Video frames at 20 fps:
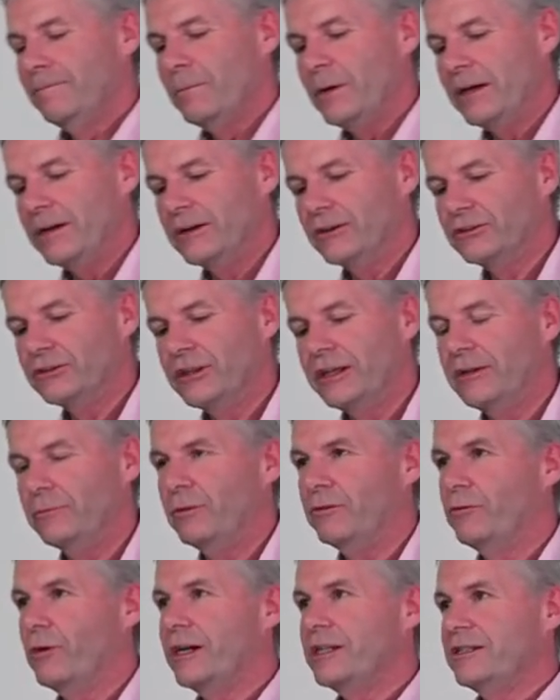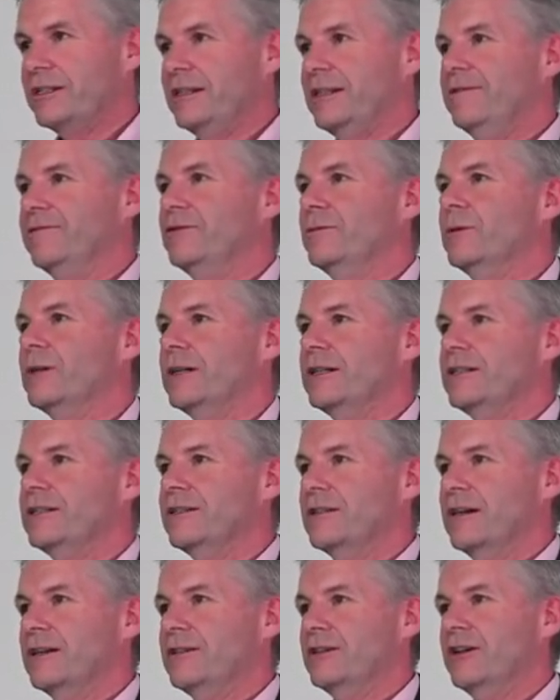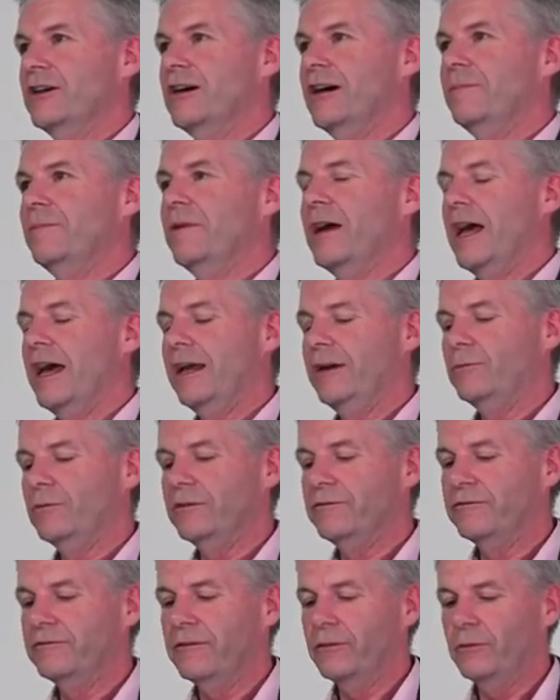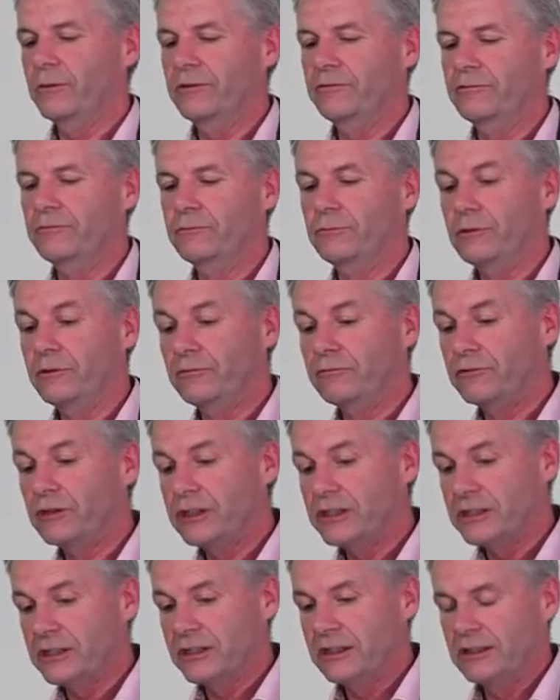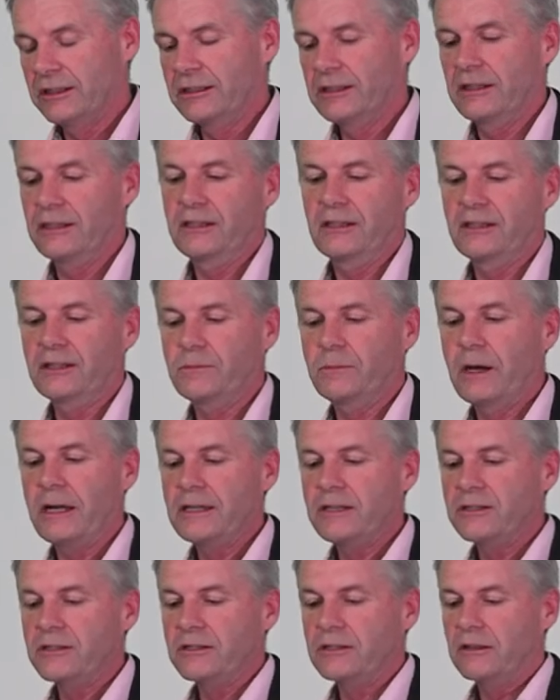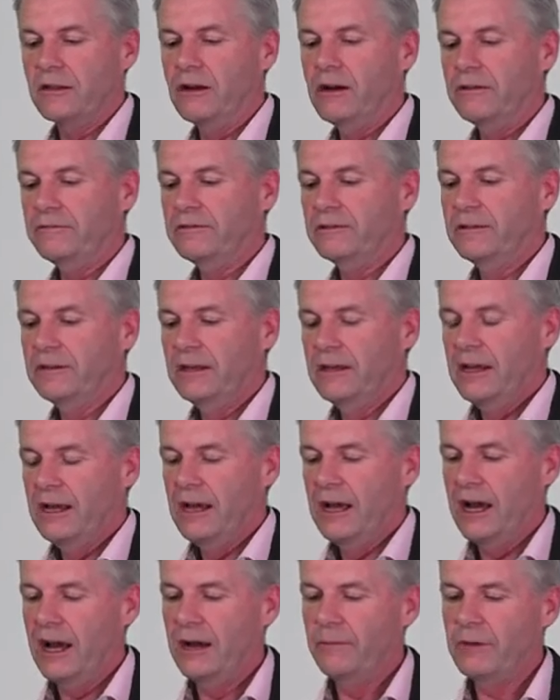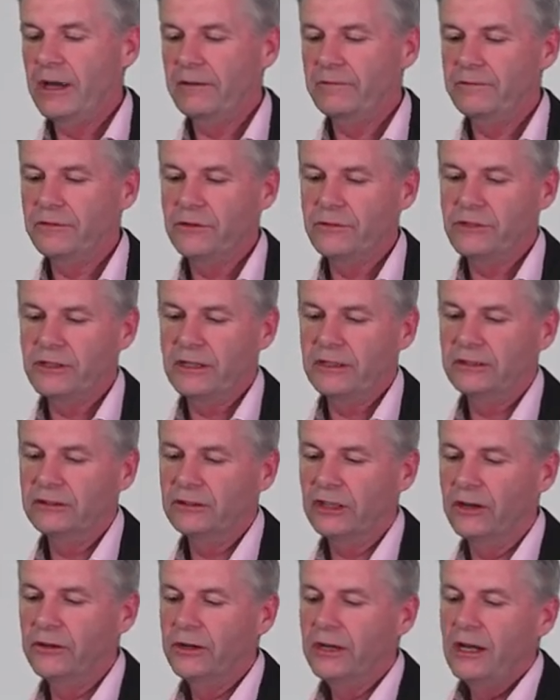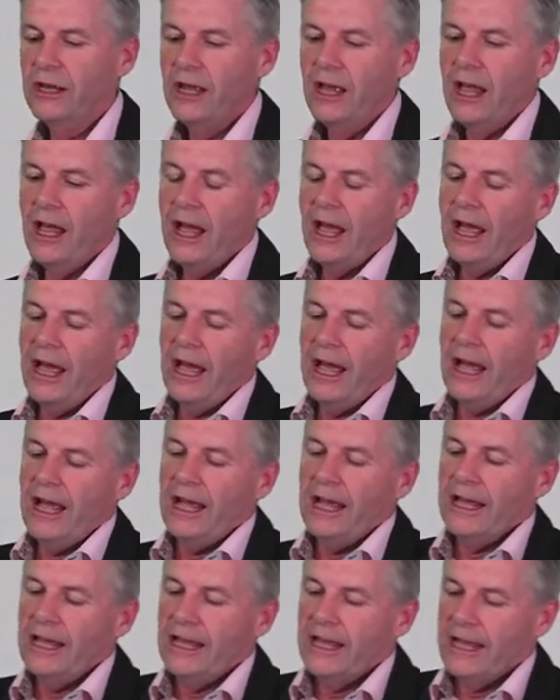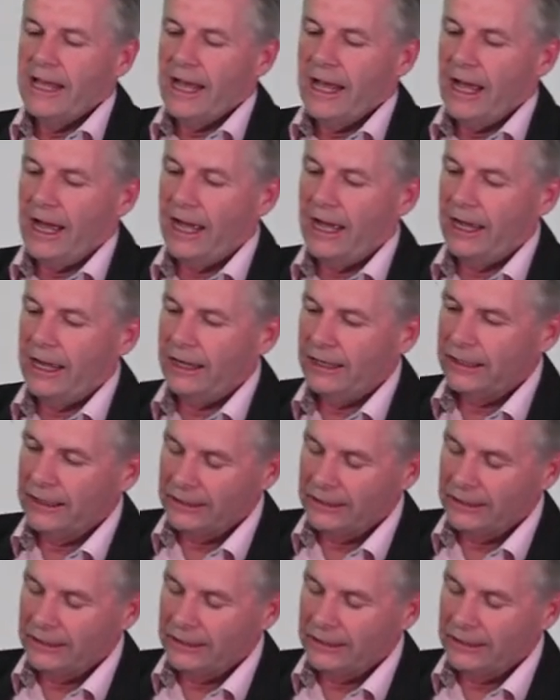because then we've wasted everybody's time and we've, we've, we've risked this patient's life um, and future. So uh,